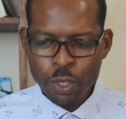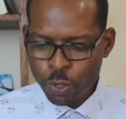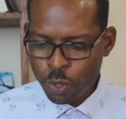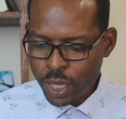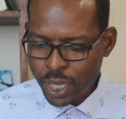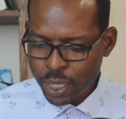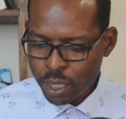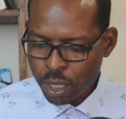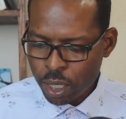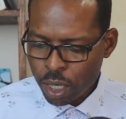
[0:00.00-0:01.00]
So
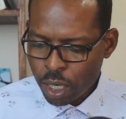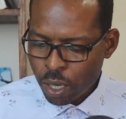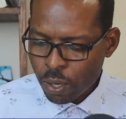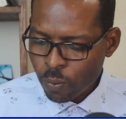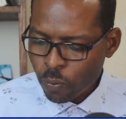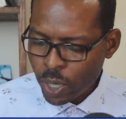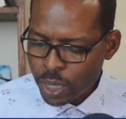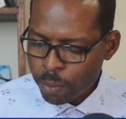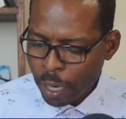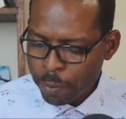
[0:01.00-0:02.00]
then,
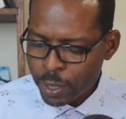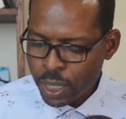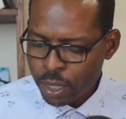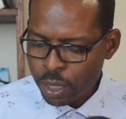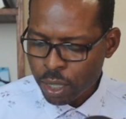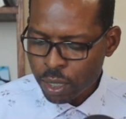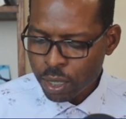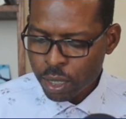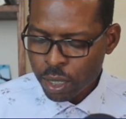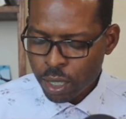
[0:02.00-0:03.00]
when the Bible tells
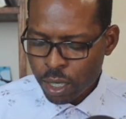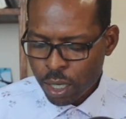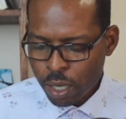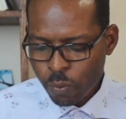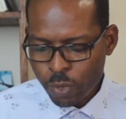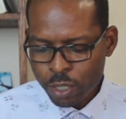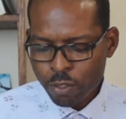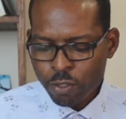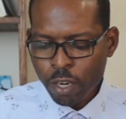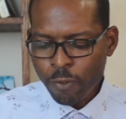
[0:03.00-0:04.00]
us, with a
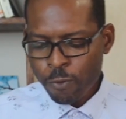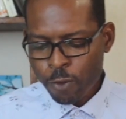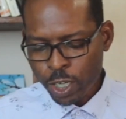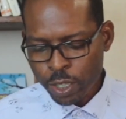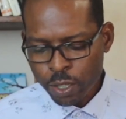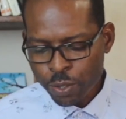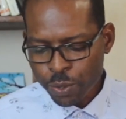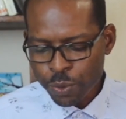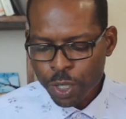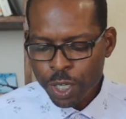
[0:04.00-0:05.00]
reference
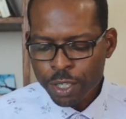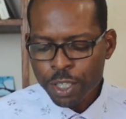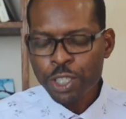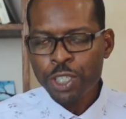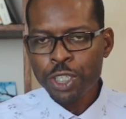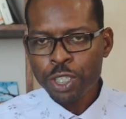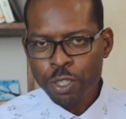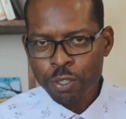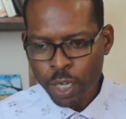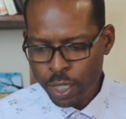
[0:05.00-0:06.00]
to the
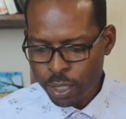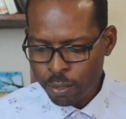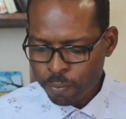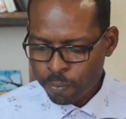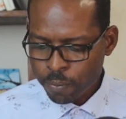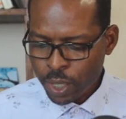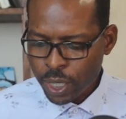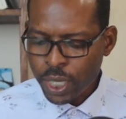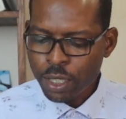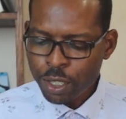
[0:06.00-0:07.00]
children,
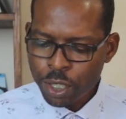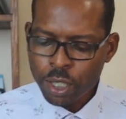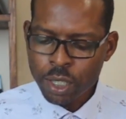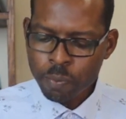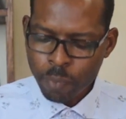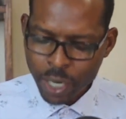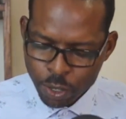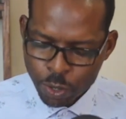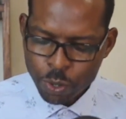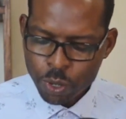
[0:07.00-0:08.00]
that Jesus
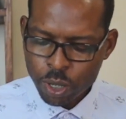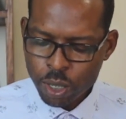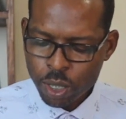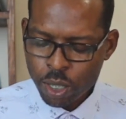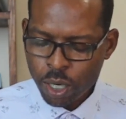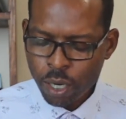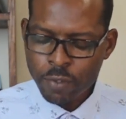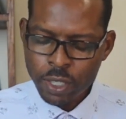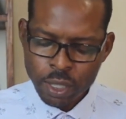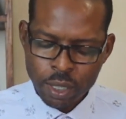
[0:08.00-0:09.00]
partook
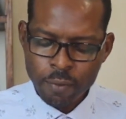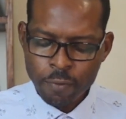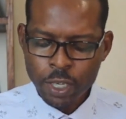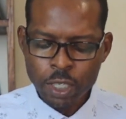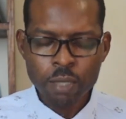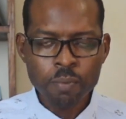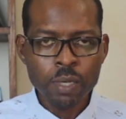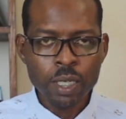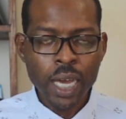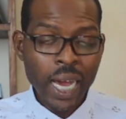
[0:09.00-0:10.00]
of the same flesh and
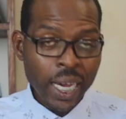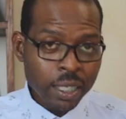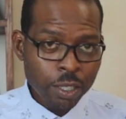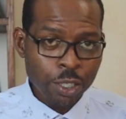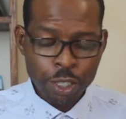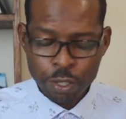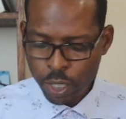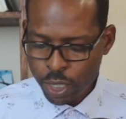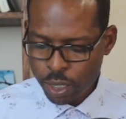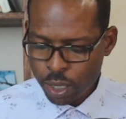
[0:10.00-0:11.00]
blood as the
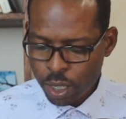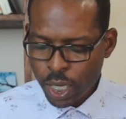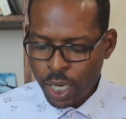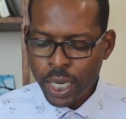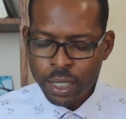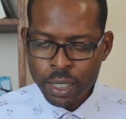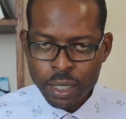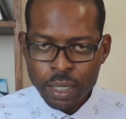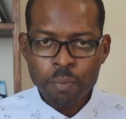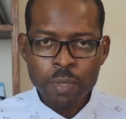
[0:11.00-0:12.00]
children, it is
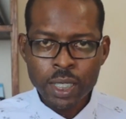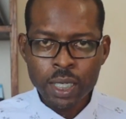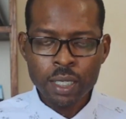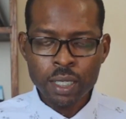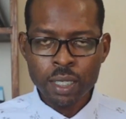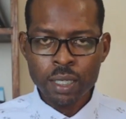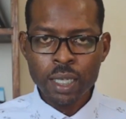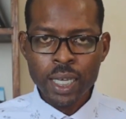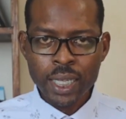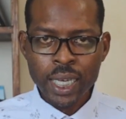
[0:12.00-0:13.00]
simply telling
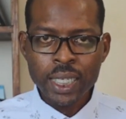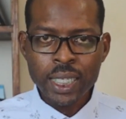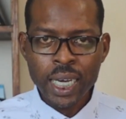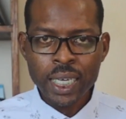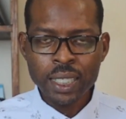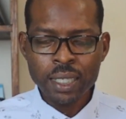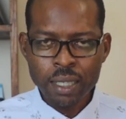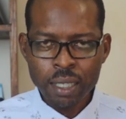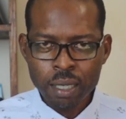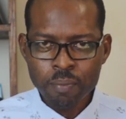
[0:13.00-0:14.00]
us that he had the
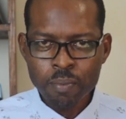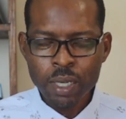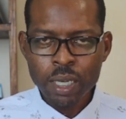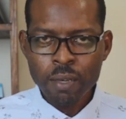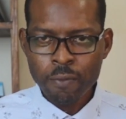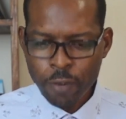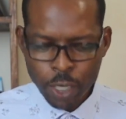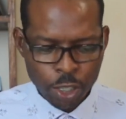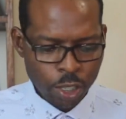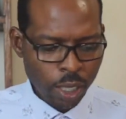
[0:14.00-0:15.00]
same
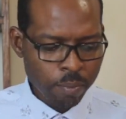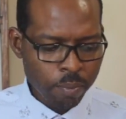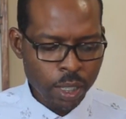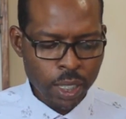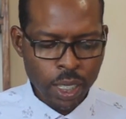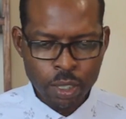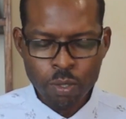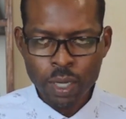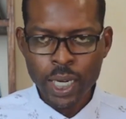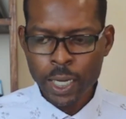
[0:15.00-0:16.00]
flesh and blood like
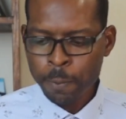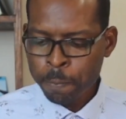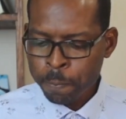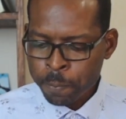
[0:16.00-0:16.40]
you and I.